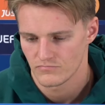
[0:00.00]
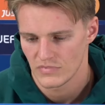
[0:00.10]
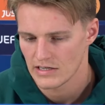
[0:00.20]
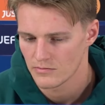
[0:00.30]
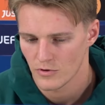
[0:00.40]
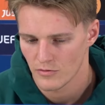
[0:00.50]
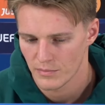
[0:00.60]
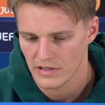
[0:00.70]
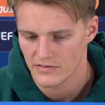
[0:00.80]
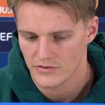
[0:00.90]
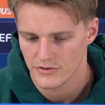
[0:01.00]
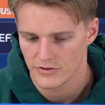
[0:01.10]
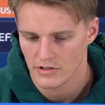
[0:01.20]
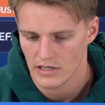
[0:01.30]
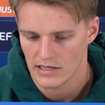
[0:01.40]
yeah, what we've been
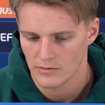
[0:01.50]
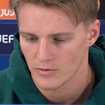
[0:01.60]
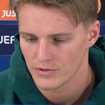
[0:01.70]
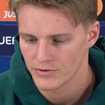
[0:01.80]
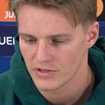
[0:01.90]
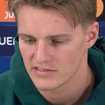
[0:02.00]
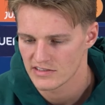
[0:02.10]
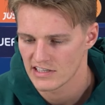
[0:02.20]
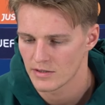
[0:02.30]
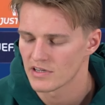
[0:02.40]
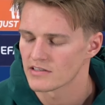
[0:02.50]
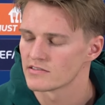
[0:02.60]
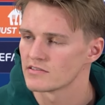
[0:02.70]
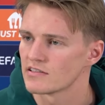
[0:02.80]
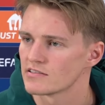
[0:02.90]
through, uh, what we're doing as a team,
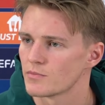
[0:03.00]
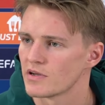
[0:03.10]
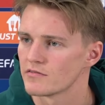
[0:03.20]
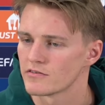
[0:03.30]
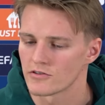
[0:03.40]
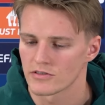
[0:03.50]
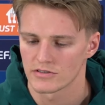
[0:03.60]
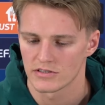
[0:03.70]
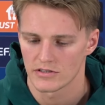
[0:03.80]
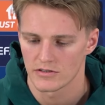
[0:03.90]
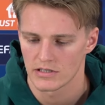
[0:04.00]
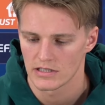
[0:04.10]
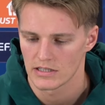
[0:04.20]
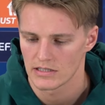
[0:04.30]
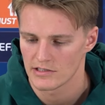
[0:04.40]
that's that's our main focus, you know,
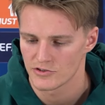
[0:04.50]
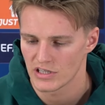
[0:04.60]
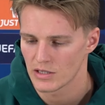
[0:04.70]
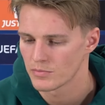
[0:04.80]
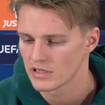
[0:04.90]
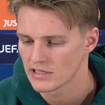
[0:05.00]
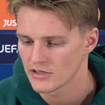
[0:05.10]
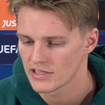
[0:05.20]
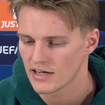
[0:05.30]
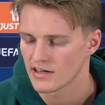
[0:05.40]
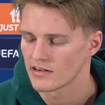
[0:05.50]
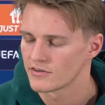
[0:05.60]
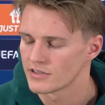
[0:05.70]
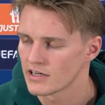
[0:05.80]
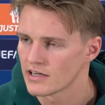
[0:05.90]
and, and to keep building on that
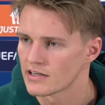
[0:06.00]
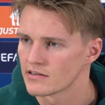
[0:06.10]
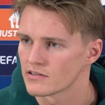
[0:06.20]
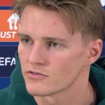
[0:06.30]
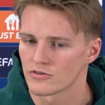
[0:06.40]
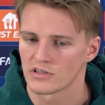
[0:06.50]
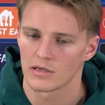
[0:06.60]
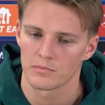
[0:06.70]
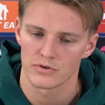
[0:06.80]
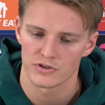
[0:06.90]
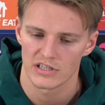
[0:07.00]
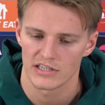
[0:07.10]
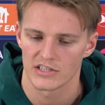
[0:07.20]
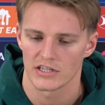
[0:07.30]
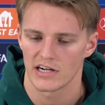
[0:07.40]
every day and to keep pushing
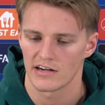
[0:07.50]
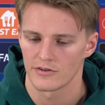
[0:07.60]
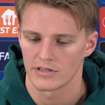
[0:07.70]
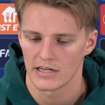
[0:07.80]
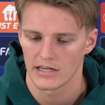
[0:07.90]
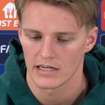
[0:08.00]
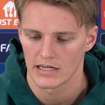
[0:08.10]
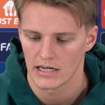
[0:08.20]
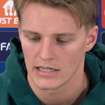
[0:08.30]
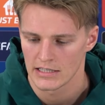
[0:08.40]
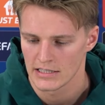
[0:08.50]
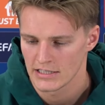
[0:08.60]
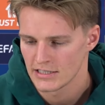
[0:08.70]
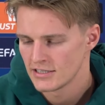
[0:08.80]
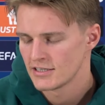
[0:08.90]
each other every day, and uh,
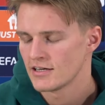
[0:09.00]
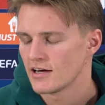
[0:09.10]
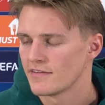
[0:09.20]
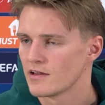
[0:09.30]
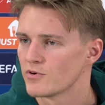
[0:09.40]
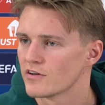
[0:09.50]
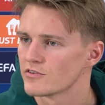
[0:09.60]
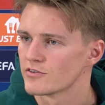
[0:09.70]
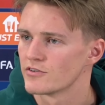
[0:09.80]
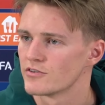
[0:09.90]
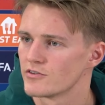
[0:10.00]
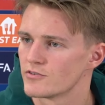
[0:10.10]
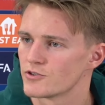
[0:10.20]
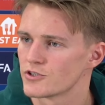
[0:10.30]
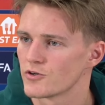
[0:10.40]
and then we have to
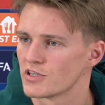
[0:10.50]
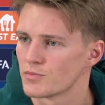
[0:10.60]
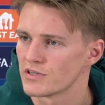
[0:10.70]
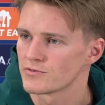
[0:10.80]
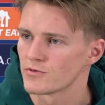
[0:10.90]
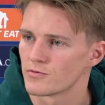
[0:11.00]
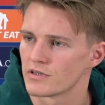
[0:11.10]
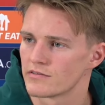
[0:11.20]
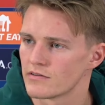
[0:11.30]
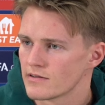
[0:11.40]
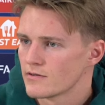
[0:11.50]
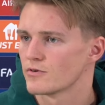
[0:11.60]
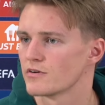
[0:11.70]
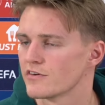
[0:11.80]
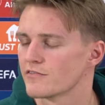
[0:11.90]
to show on the pitch what we're
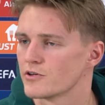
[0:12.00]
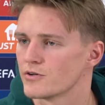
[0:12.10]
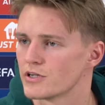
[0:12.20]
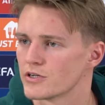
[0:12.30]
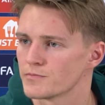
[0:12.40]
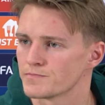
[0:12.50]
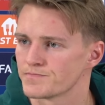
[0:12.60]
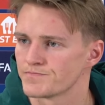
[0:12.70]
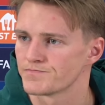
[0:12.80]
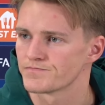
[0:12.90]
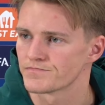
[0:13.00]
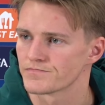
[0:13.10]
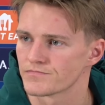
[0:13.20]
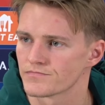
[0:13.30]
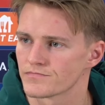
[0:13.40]
worthy of doing, you know.
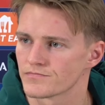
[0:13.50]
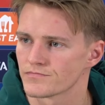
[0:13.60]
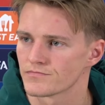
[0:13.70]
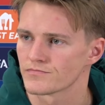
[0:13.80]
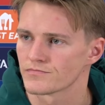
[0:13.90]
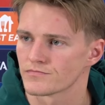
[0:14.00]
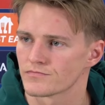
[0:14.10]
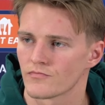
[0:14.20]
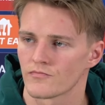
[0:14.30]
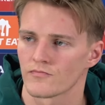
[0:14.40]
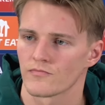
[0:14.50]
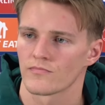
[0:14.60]
Cool. And last one from Jordan.